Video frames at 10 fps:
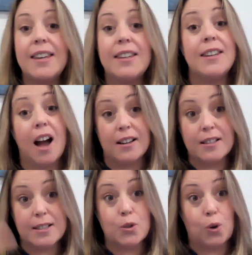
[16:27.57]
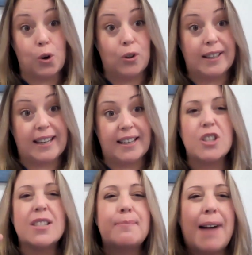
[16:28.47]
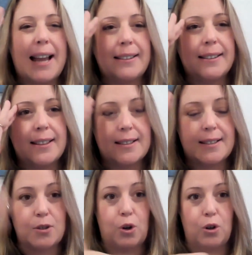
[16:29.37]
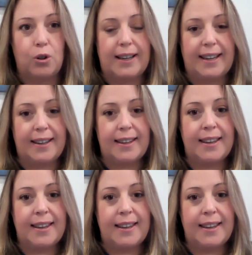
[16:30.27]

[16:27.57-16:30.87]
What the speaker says: not scrolling, just mindless scrolling.